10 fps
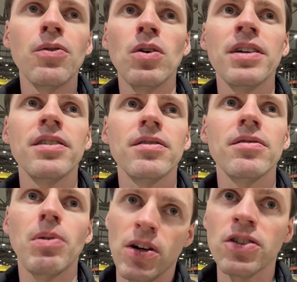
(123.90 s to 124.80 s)
what
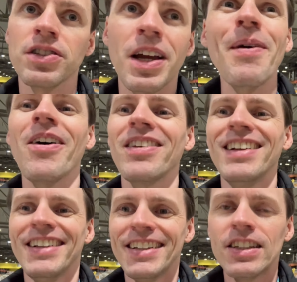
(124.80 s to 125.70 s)
particles came out.
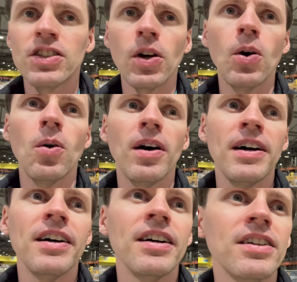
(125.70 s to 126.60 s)

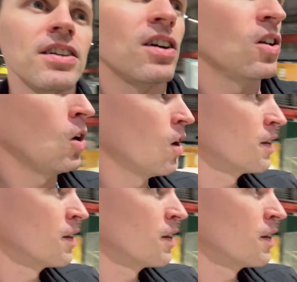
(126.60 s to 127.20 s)
So along